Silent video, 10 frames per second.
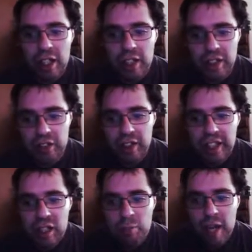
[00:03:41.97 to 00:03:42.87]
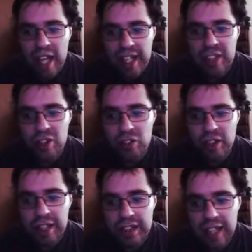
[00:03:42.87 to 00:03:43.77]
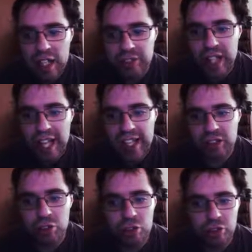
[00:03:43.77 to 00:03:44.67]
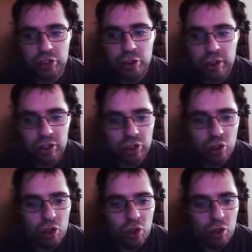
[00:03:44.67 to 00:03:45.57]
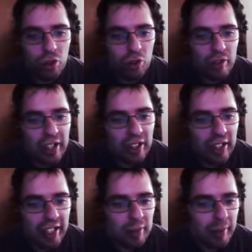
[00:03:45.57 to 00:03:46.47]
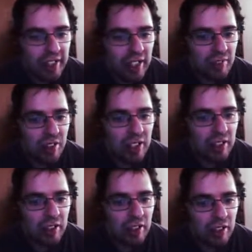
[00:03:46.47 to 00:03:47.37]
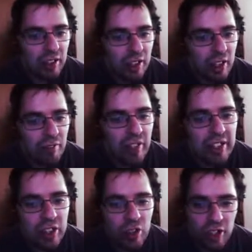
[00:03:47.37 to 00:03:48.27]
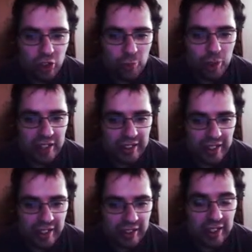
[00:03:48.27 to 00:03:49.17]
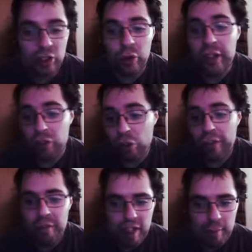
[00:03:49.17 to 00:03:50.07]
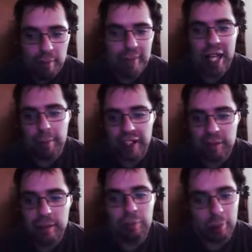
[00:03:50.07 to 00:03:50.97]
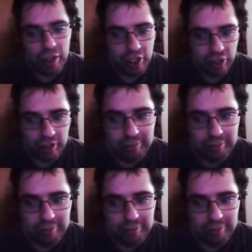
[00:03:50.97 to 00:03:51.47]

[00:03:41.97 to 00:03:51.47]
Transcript: secreted by endocrine cells that act or to control or regulate specific physiological processes, including growth, development, metabolism, and reproduction.